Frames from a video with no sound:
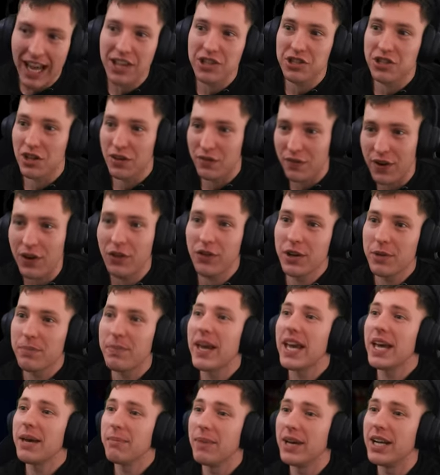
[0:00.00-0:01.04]
does the very
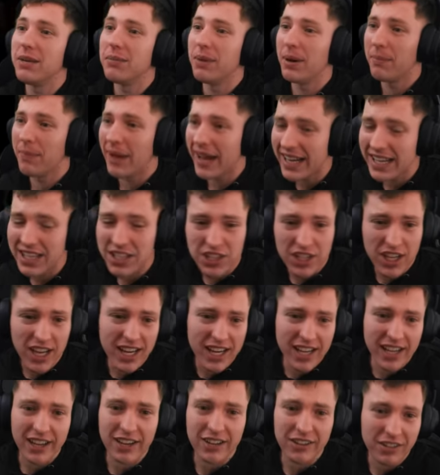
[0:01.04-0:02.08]
bare minimum and he's
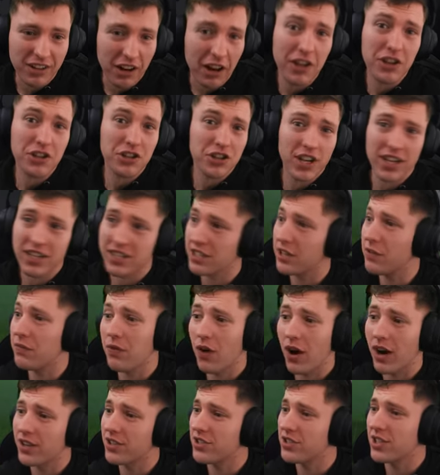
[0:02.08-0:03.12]
getting clean sheets left,
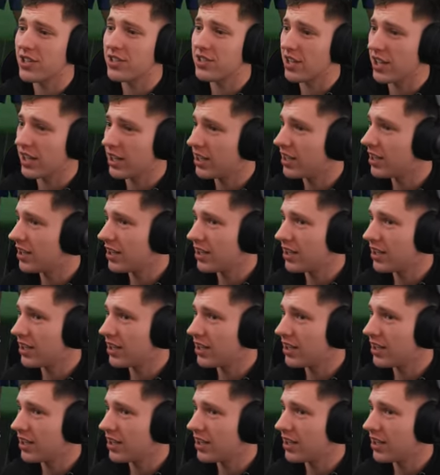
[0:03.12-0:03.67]
right and center.